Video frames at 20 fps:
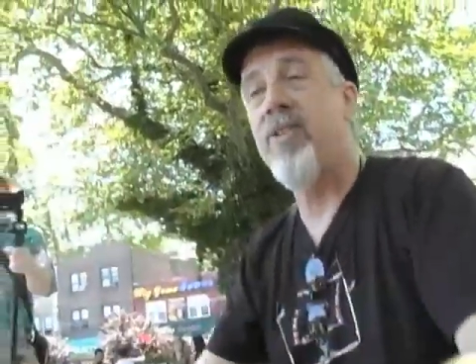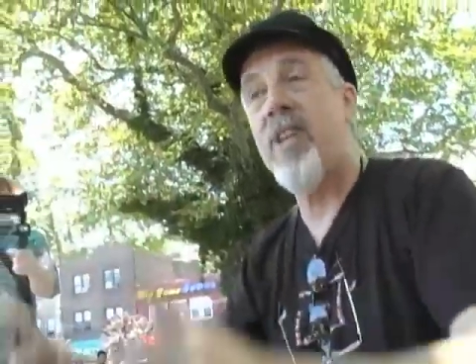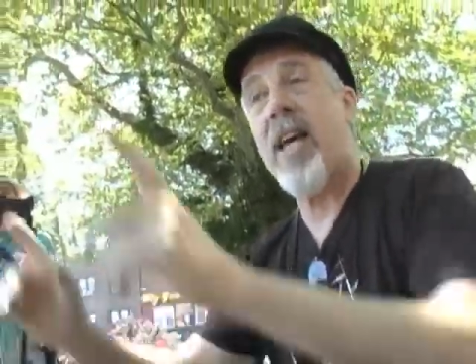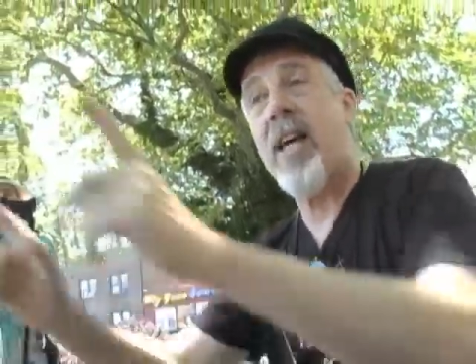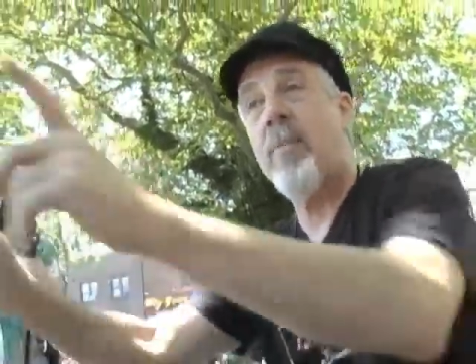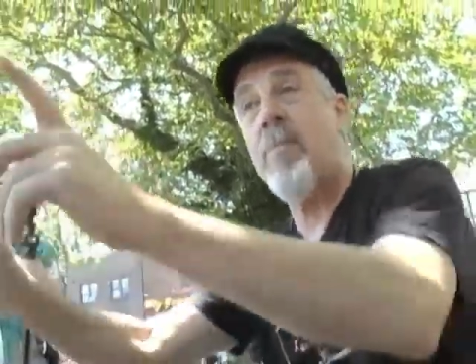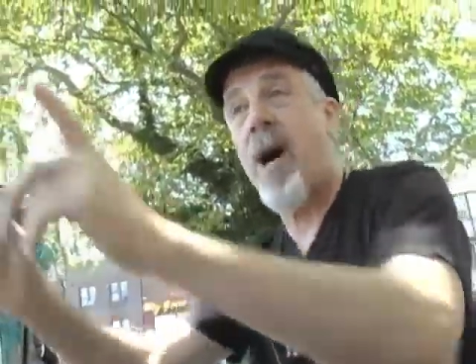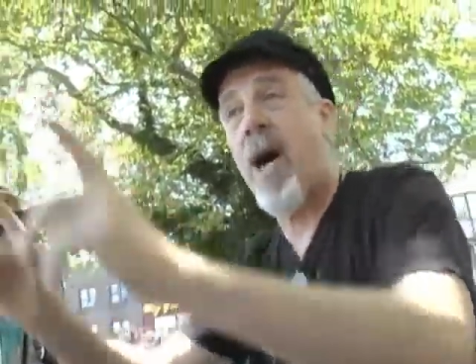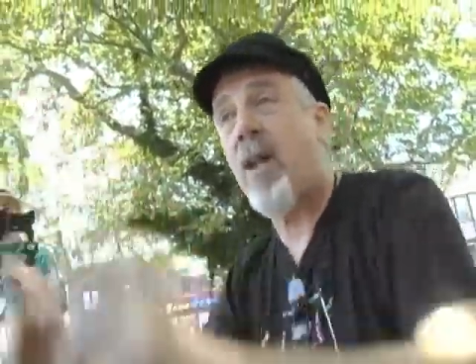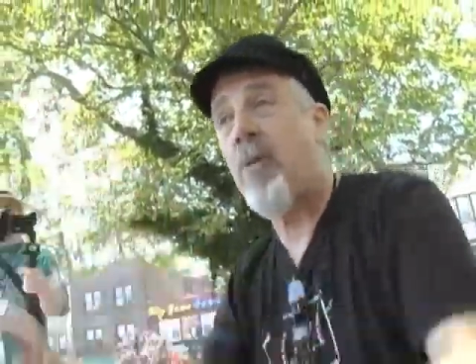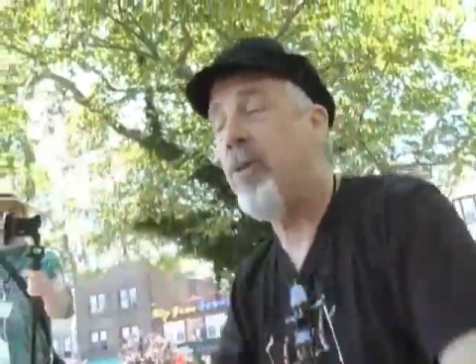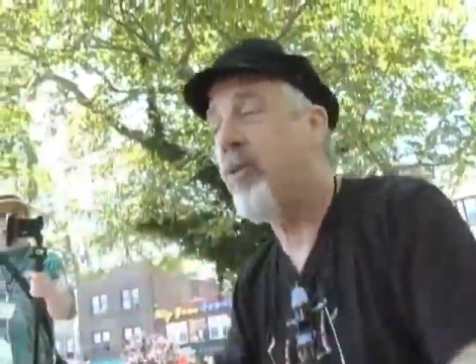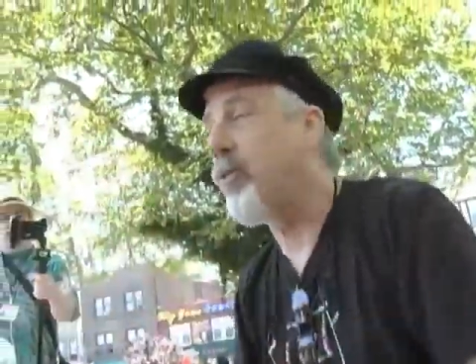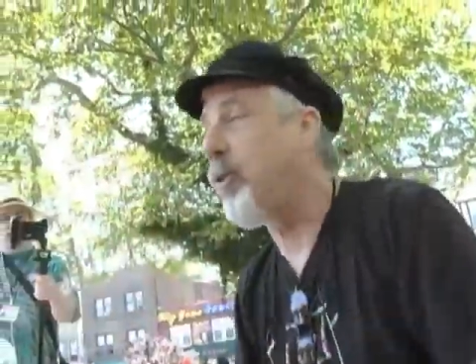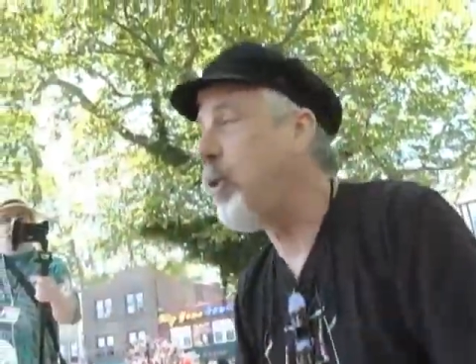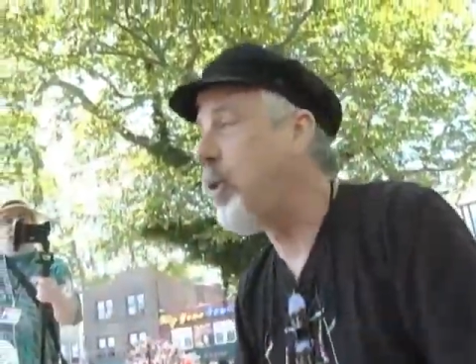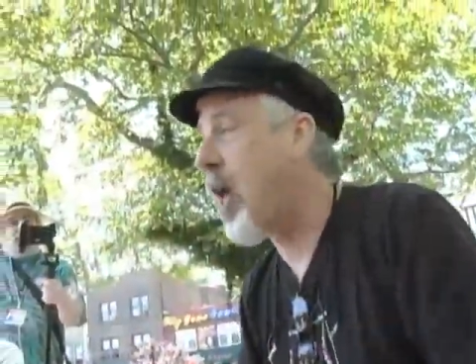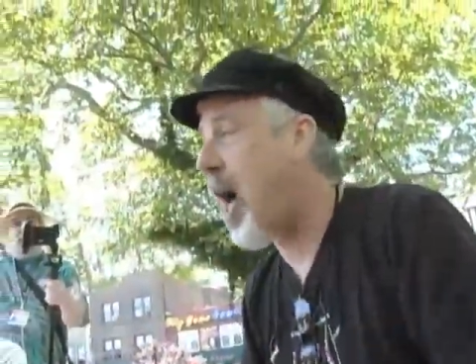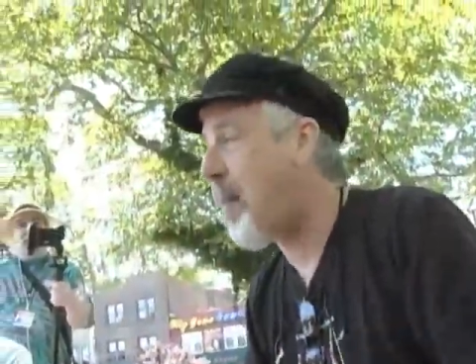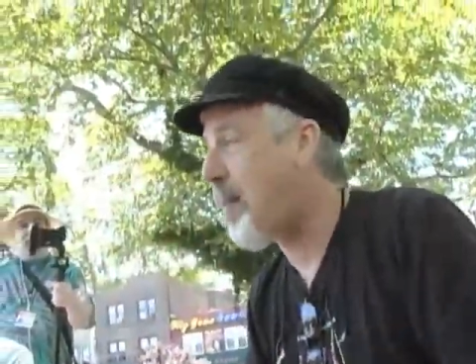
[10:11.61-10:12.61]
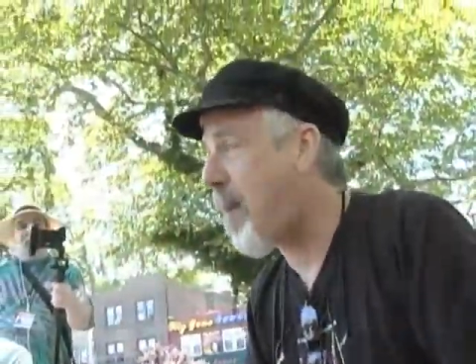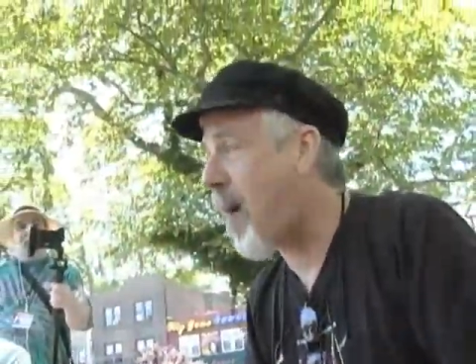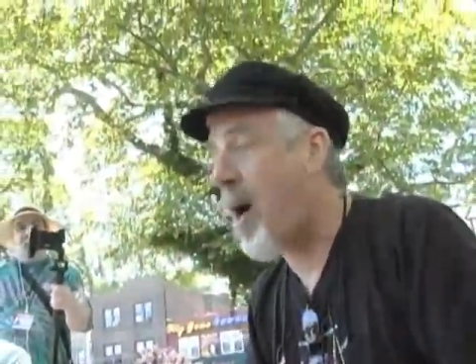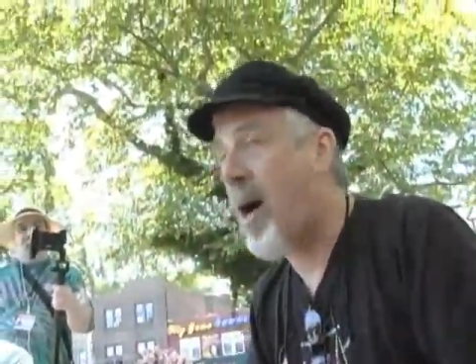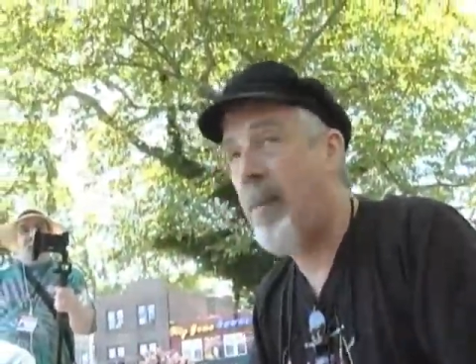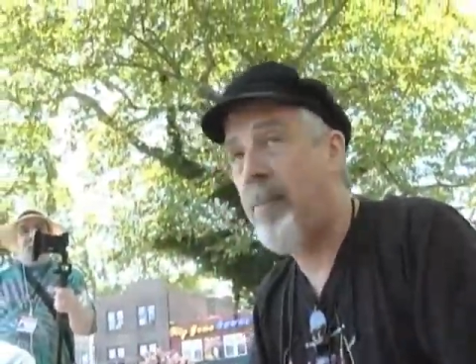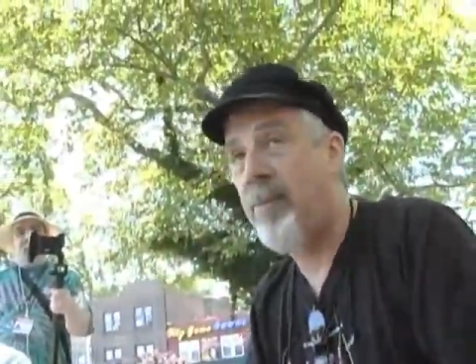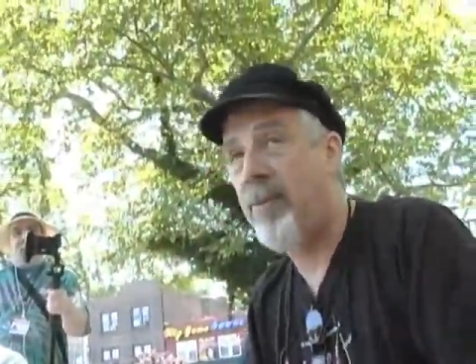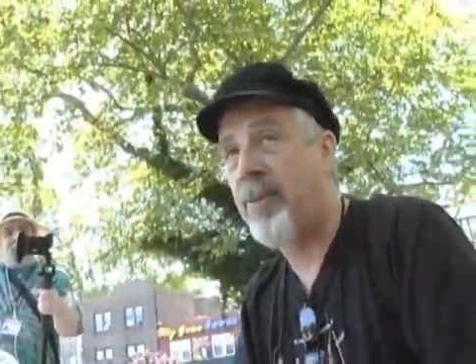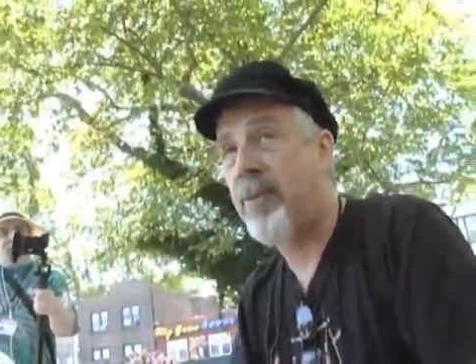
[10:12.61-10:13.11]
Second model is Food Not
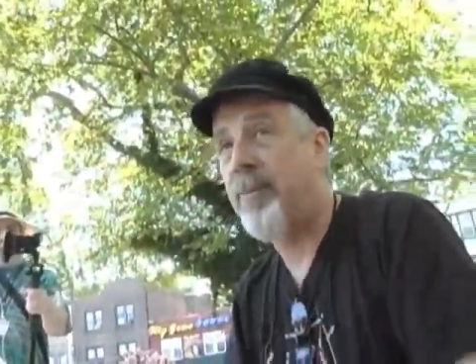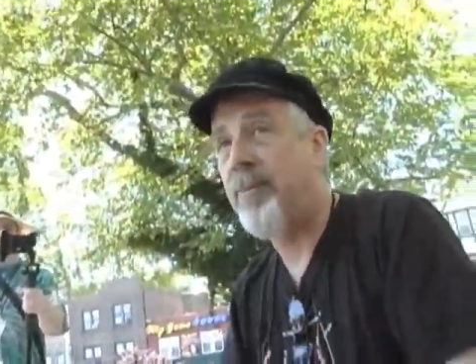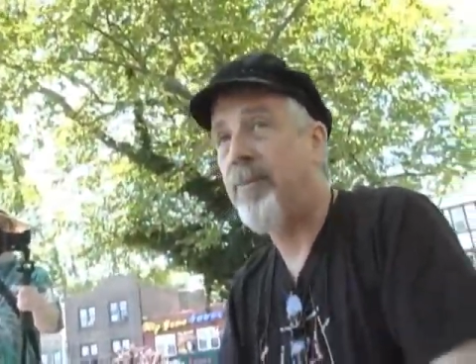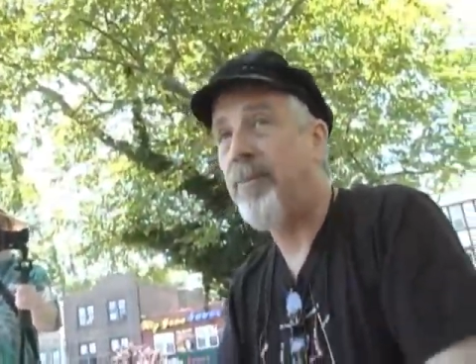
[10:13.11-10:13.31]
Bombs.